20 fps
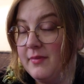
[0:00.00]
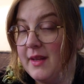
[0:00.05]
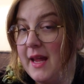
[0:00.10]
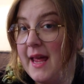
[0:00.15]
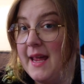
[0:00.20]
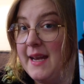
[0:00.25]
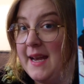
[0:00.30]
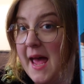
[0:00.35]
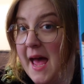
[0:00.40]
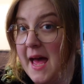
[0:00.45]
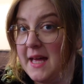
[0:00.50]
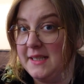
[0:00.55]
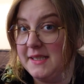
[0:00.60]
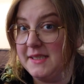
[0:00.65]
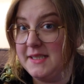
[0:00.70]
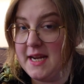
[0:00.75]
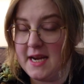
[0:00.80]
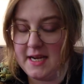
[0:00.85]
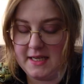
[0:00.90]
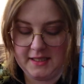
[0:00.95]
and
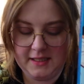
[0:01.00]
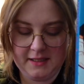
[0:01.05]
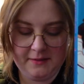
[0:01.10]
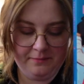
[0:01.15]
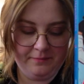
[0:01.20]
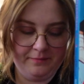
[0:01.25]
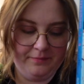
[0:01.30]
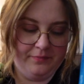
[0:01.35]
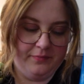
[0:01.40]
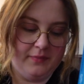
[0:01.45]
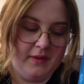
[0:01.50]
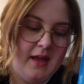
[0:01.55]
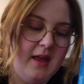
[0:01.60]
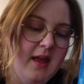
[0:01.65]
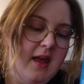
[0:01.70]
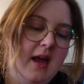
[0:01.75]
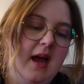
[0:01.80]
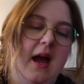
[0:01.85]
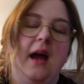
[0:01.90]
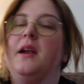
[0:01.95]
annotate it
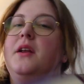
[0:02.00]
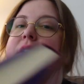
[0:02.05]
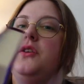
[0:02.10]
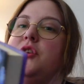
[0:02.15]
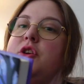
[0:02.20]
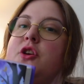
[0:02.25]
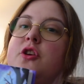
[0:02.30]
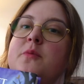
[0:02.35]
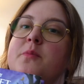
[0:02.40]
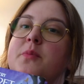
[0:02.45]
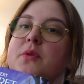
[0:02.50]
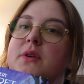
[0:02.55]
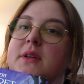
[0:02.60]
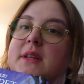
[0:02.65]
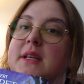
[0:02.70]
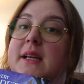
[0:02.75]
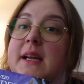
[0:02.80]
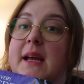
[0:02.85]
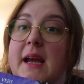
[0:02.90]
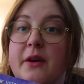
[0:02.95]
and a new book that